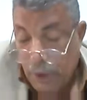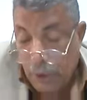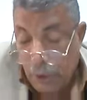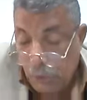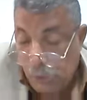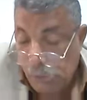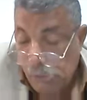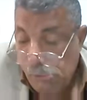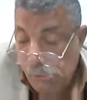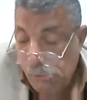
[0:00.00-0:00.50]

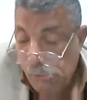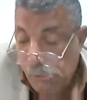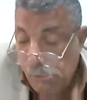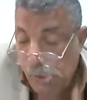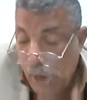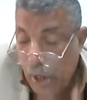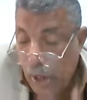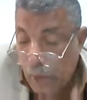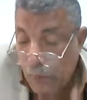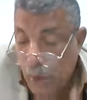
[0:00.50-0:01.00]
you
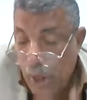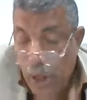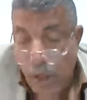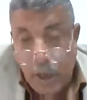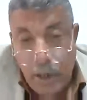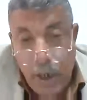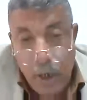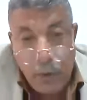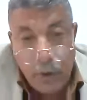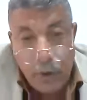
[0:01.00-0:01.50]
while we are
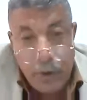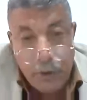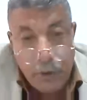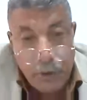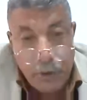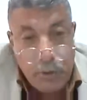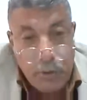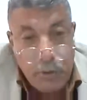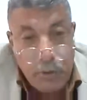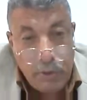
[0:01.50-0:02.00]
going
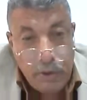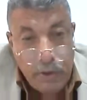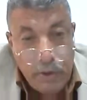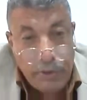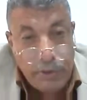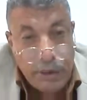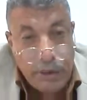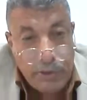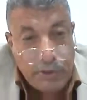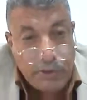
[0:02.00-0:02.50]
through
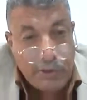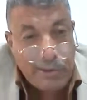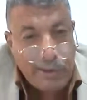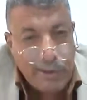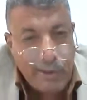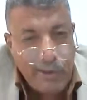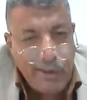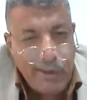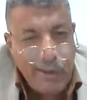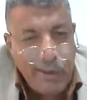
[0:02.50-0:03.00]
these
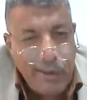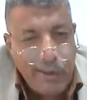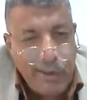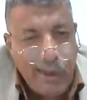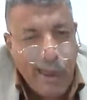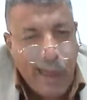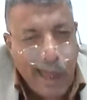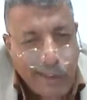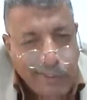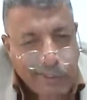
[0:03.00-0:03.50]

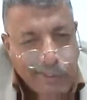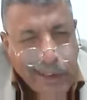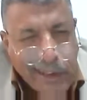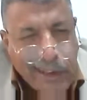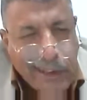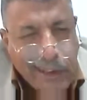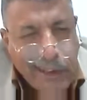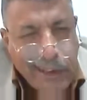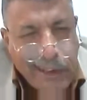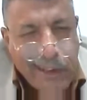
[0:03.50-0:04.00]

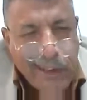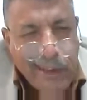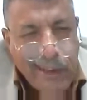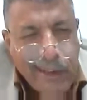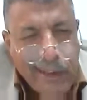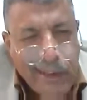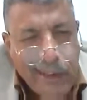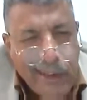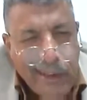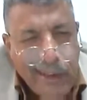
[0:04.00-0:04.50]
handy
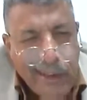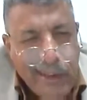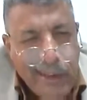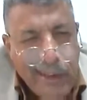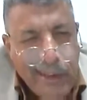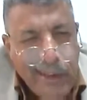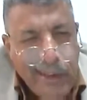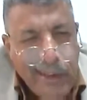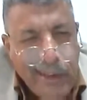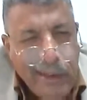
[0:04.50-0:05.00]

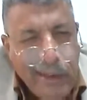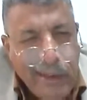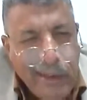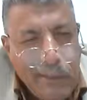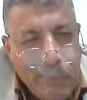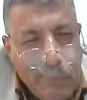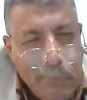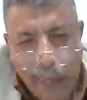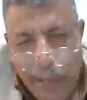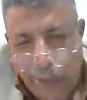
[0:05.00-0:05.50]

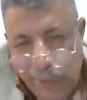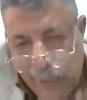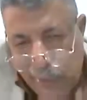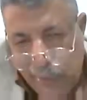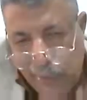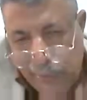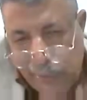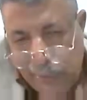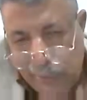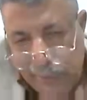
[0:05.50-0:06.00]

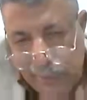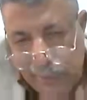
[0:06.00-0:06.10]
pages.